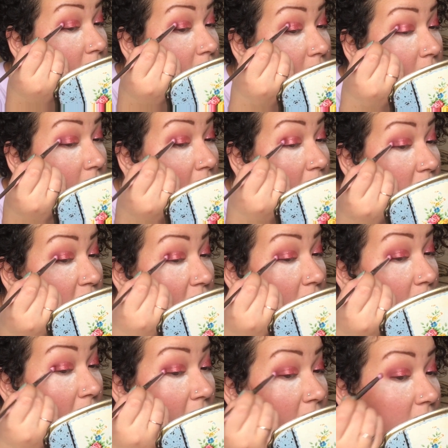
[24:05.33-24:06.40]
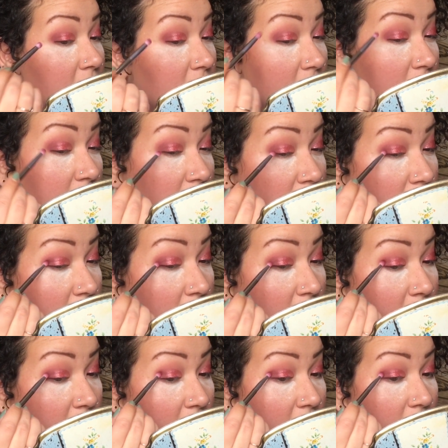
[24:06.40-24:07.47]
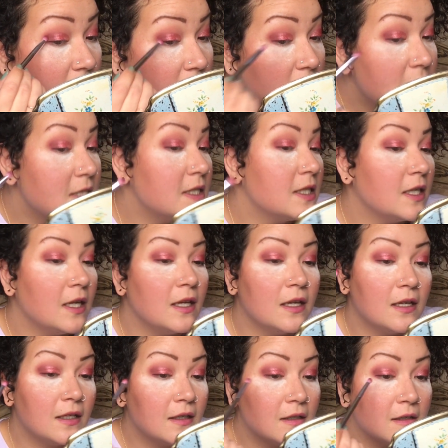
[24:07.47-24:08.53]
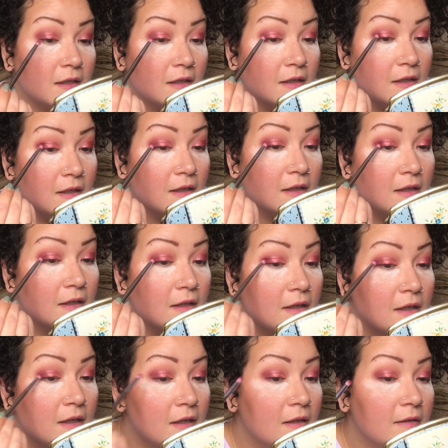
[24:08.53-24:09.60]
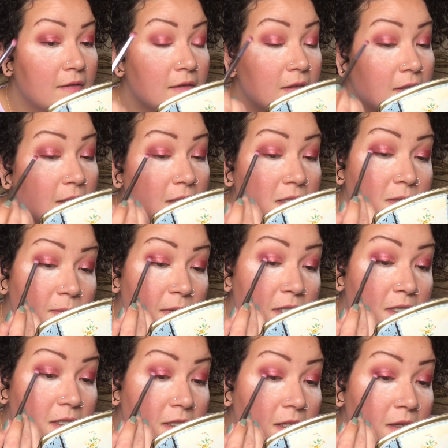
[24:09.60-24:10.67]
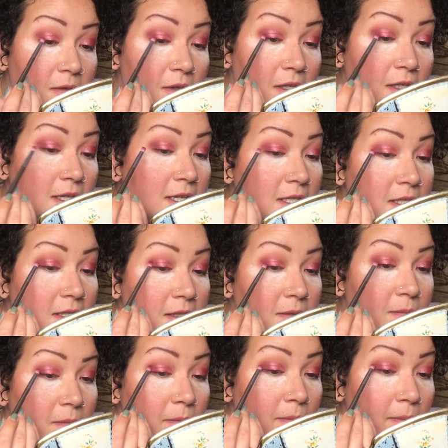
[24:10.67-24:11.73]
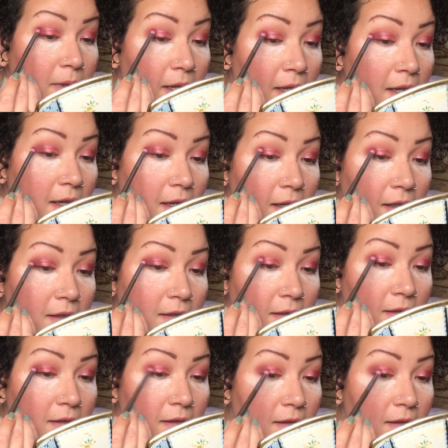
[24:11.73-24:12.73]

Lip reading: I'm trying to pack it on, and I'm not really seeing as much as I would expect.